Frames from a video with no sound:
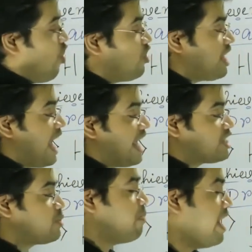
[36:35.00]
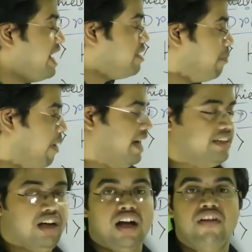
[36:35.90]
not explained by
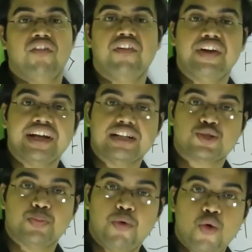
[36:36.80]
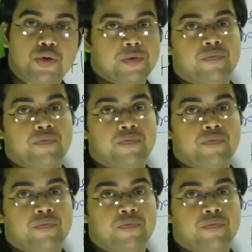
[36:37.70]
the Niels Bohr.